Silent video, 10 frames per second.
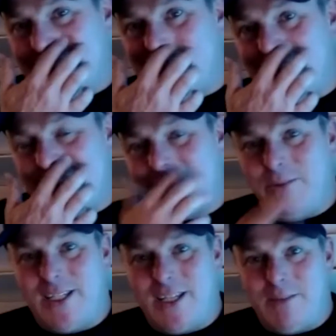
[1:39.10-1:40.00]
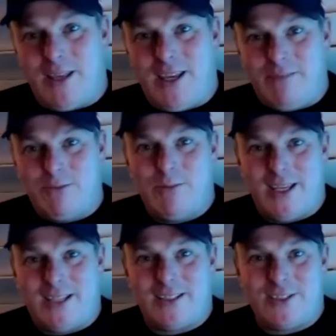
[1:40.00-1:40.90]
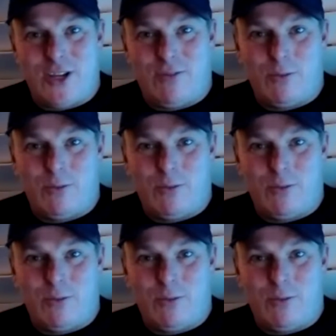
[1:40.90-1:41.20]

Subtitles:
guys, can we keep the hair and we'll make Jeff a